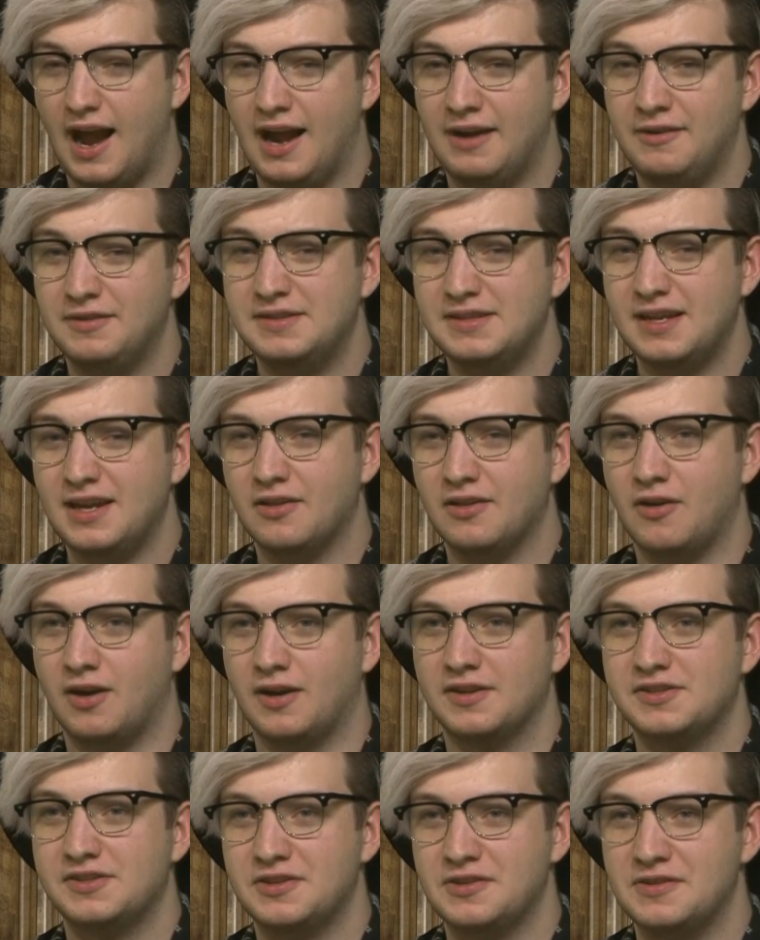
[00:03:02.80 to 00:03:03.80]
would say a lot
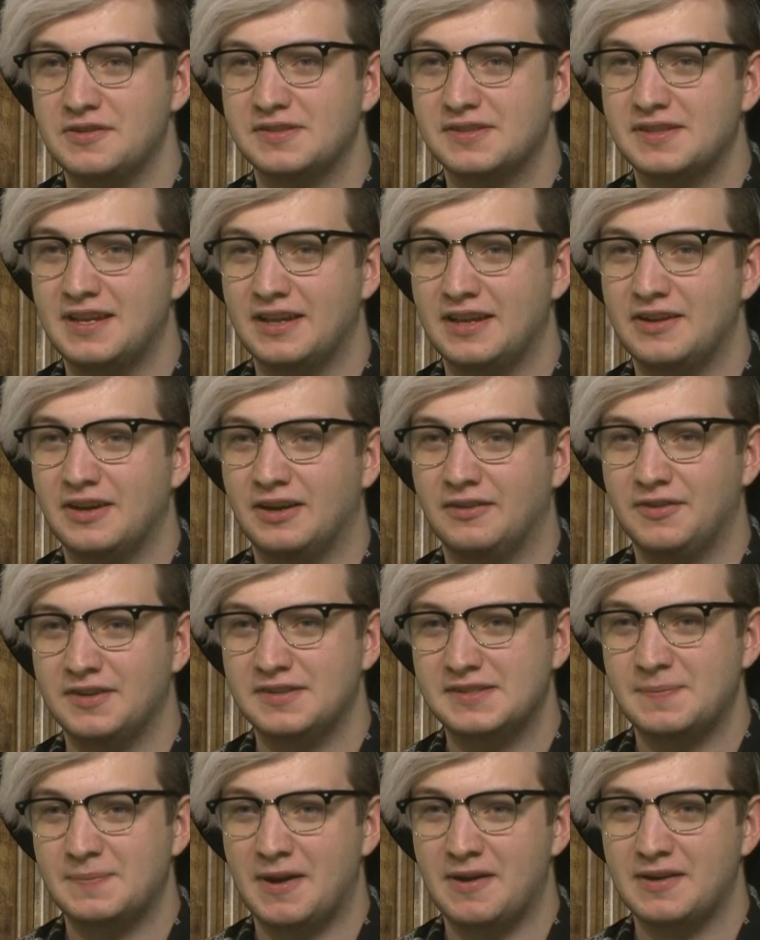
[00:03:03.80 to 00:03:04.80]
of students get
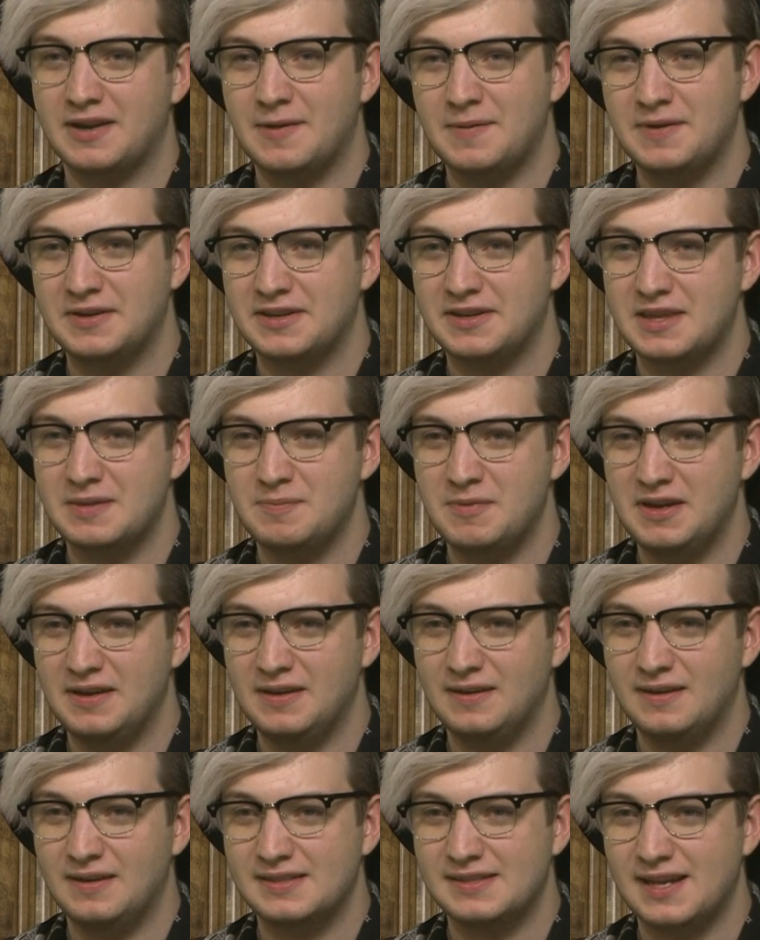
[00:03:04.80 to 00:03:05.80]
nervous about coming to the
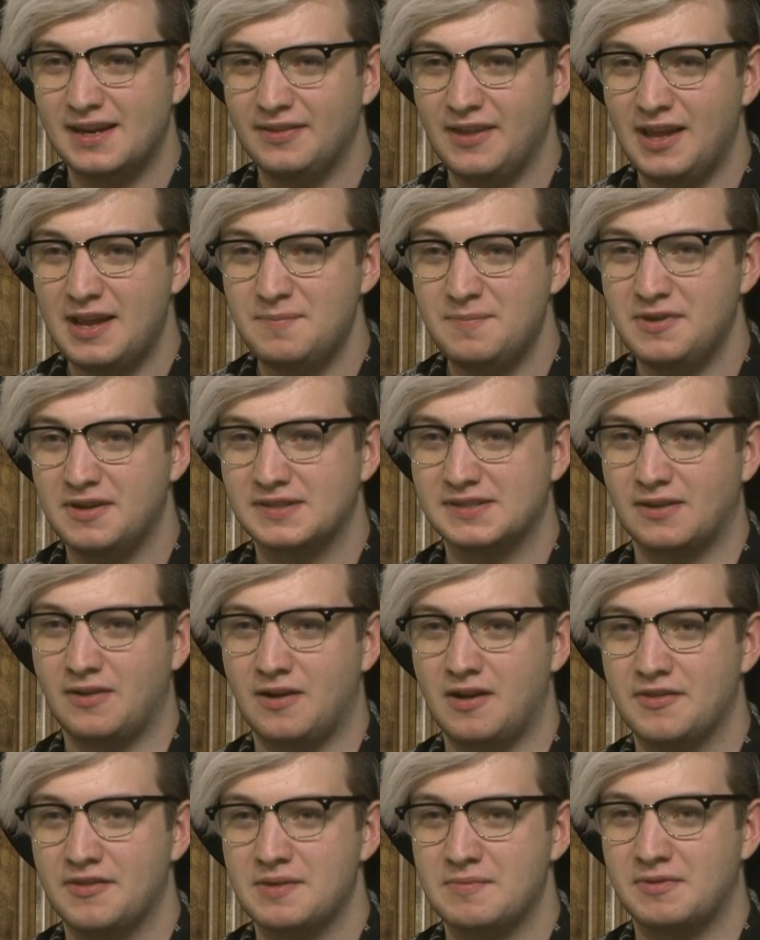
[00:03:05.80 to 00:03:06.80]
Media Design Lab because a
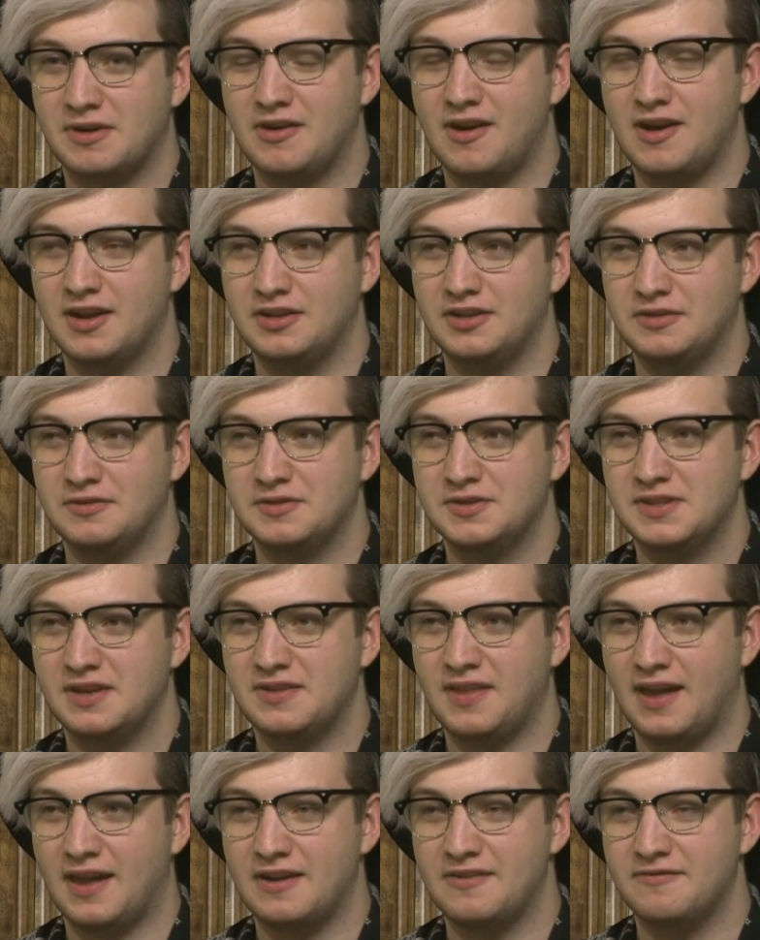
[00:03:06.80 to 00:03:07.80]
lot of them are not used to
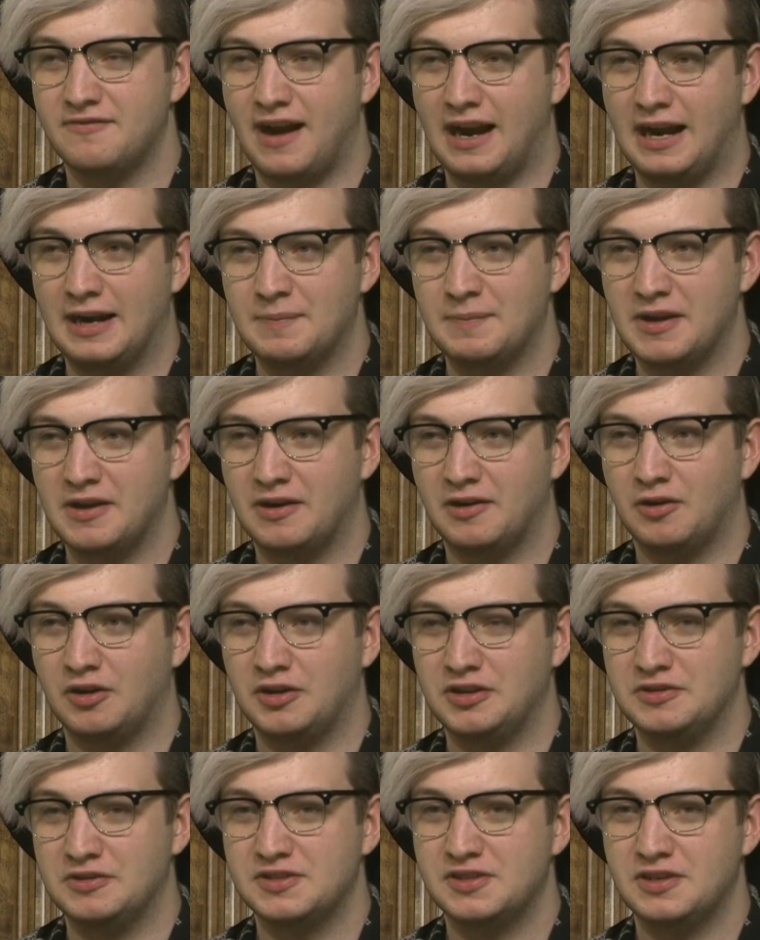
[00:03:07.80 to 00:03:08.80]
that environment or
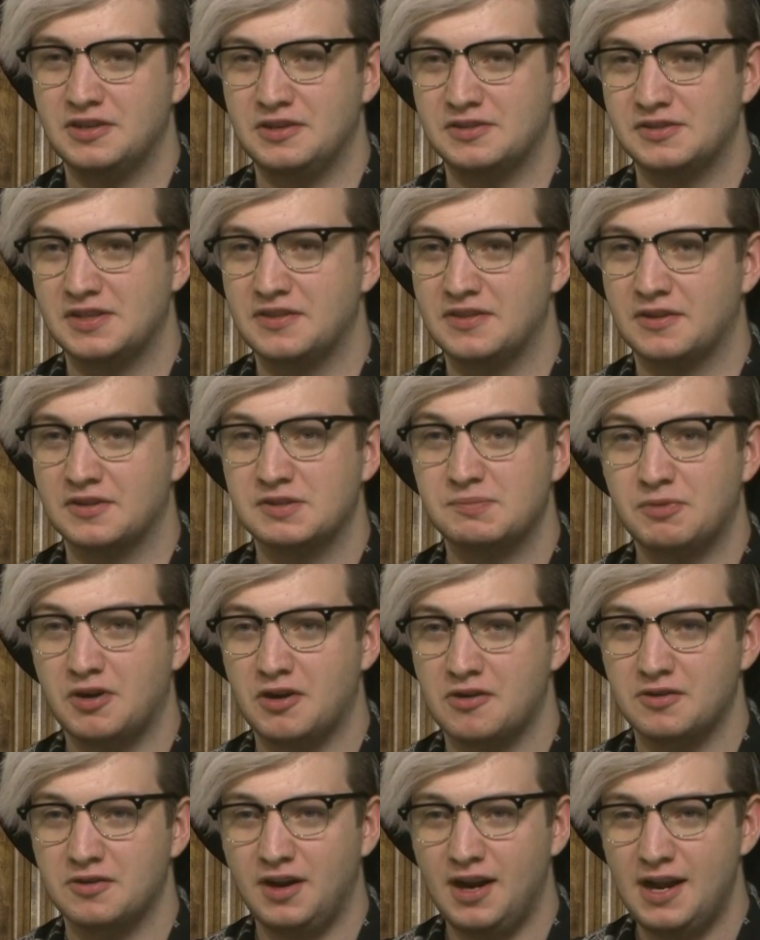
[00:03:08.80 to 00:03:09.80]
used to using those
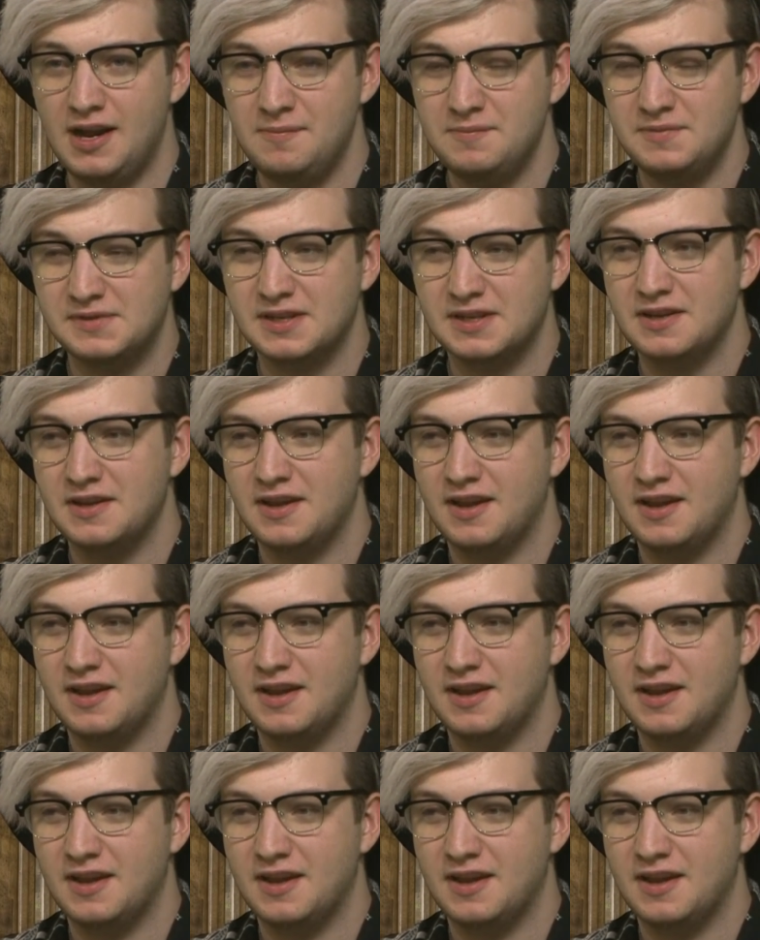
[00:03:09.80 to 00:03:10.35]
programs.